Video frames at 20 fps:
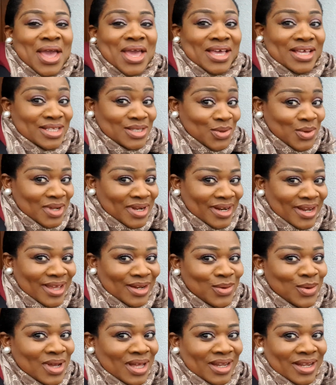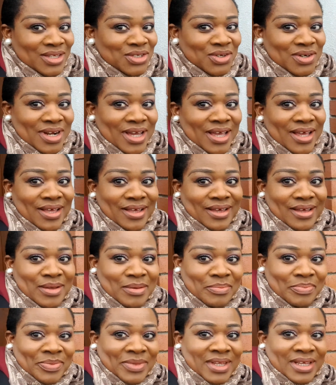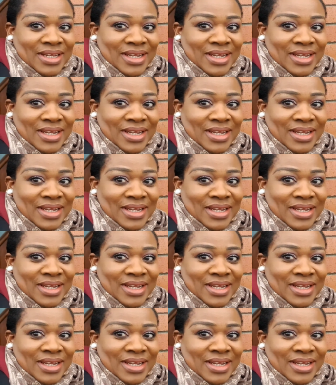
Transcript: It's so clear. Look at natural